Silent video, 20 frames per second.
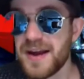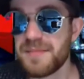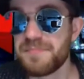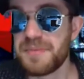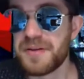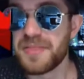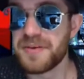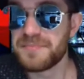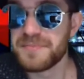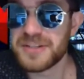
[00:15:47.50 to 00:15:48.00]

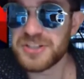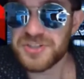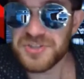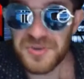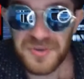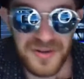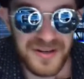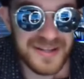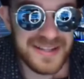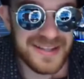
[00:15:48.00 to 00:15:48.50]
But the
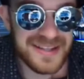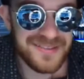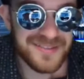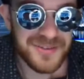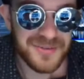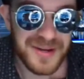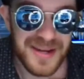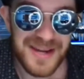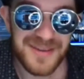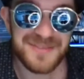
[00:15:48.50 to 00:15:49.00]
majority of the
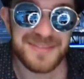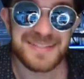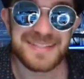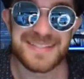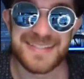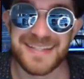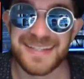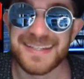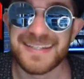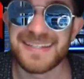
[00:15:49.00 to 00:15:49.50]

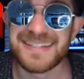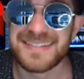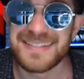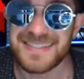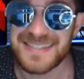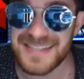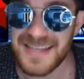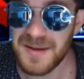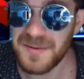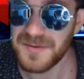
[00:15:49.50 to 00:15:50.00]
round did
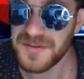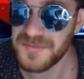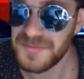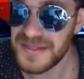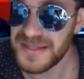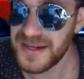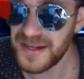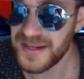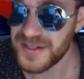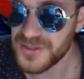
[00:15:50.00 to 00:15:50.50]
seem to
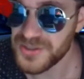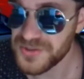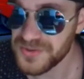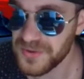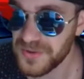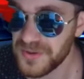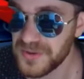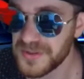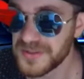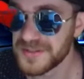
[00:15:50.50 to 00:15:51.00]
be
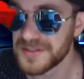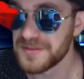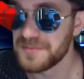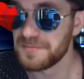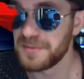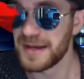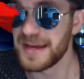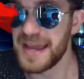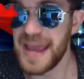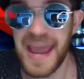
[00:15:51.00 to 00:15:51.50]
controlled
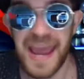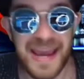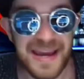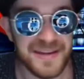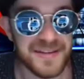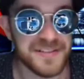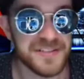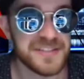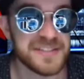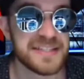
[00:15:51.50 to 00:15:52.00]
by
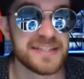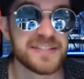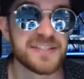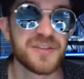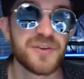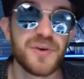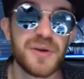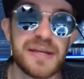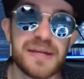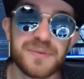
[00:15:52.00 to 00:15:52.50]
Anderson.
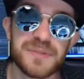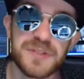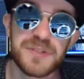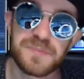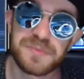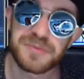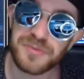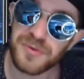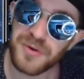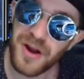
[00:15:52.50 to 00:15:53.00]
So it was
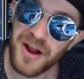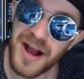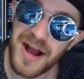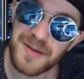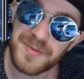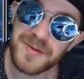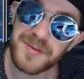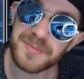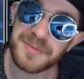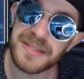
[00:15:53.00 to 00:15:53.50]

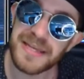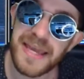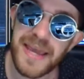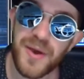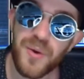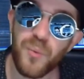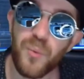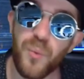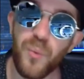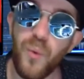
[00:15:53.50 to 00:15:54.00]
probably
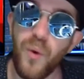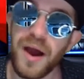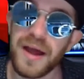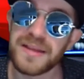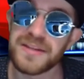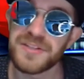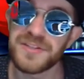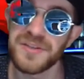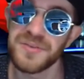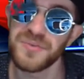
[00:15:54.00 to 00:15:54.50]

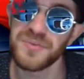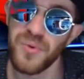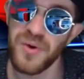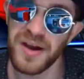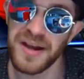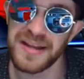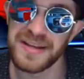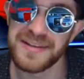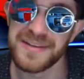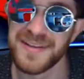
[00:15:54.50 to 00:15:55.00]

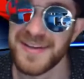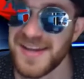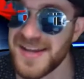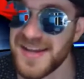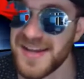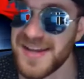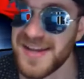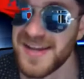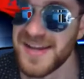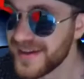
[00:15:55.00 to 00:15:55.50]
1-1
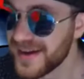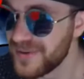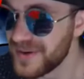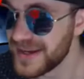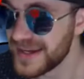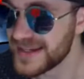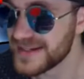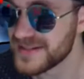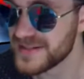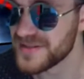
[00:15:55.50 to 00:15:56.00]

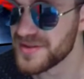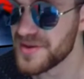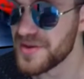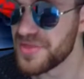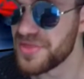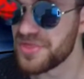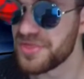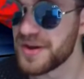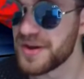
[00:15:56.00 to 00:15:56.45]
going into the